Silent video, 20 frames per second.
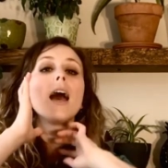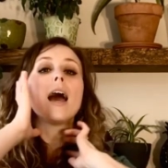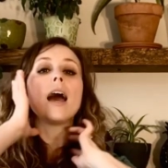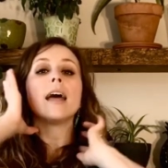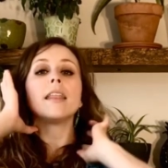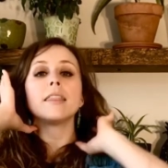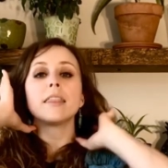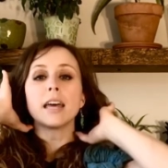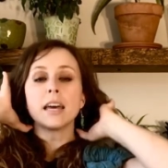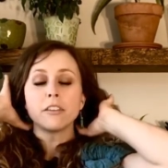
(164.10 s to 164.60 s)

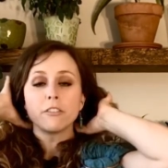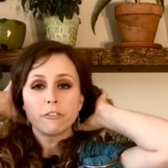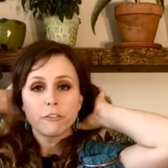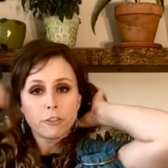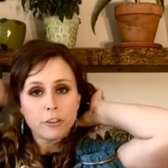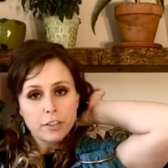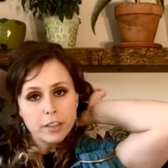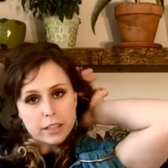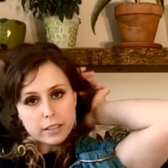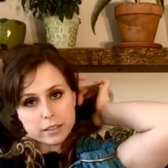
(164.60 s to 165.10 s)
And then for
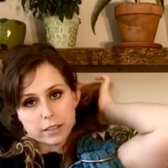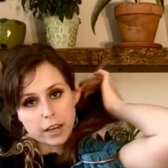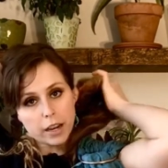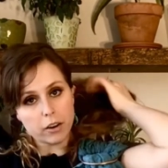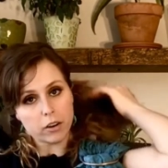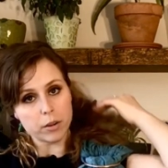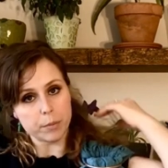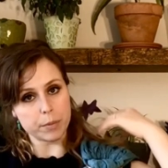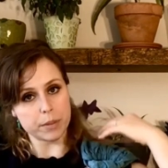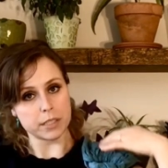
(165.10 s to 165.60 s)
this
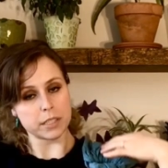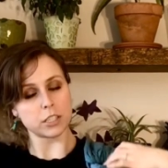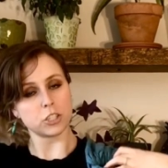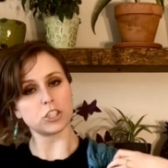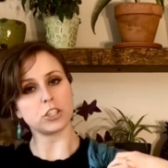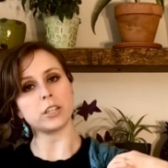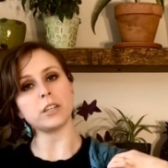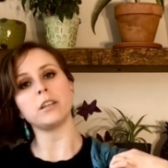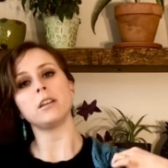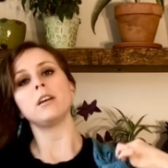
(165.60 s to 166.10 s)
carry
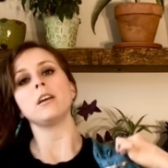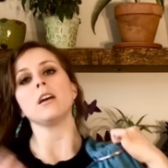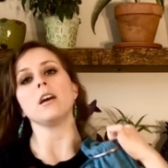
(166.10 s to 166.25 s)
position,